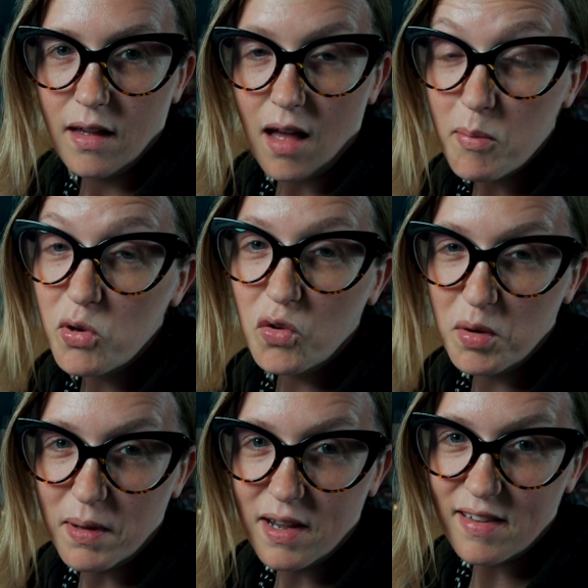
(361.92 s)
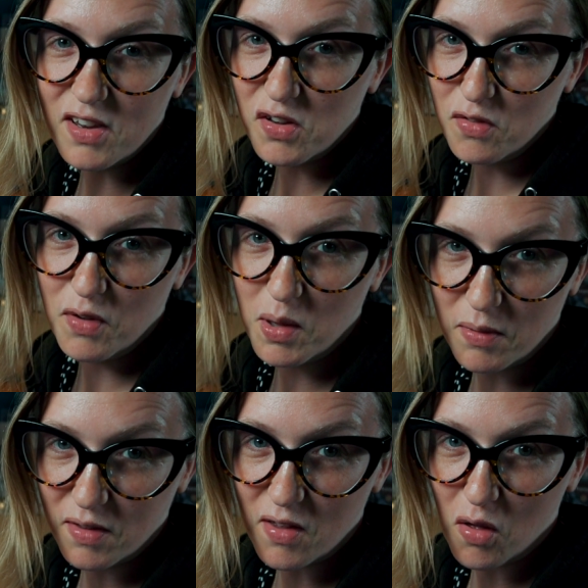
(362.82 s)
I'm annoyed because I just
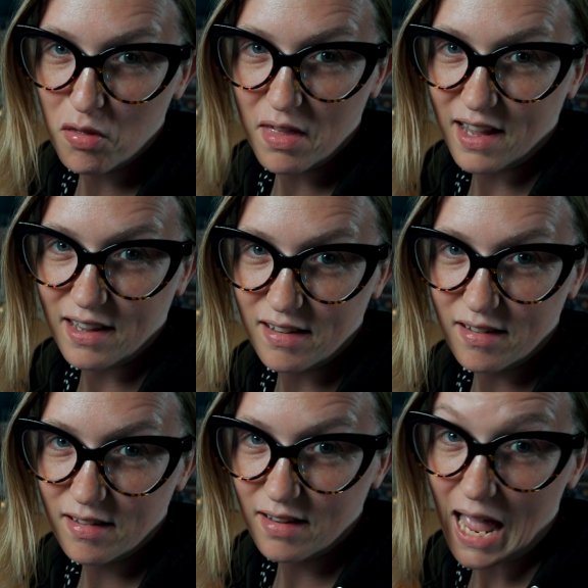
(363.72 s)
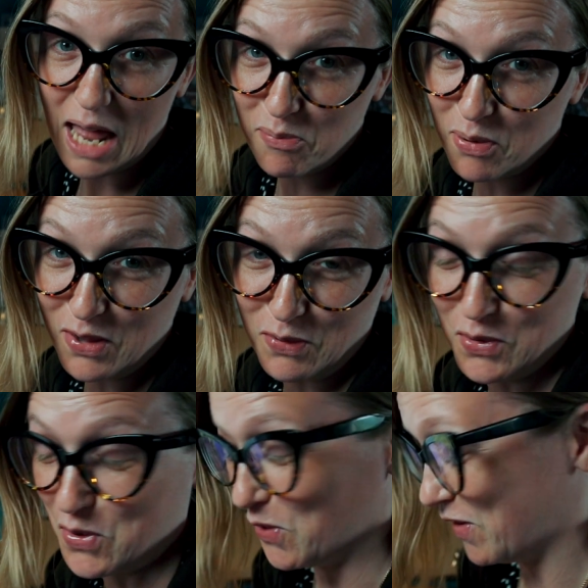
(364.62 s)
filmed this whole thing and hadn't pressed
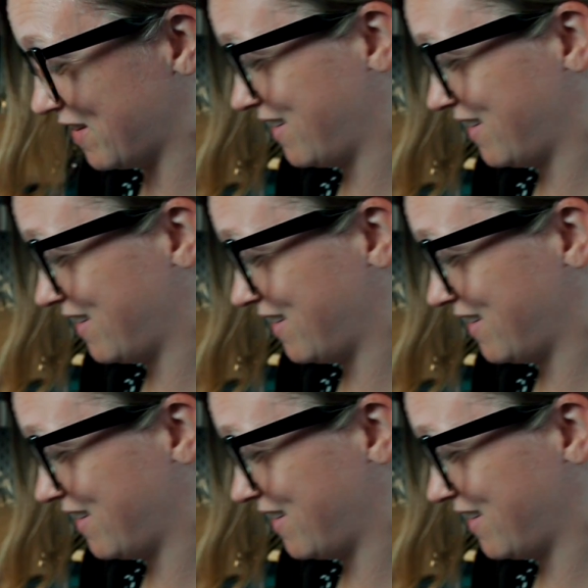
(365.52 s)
record.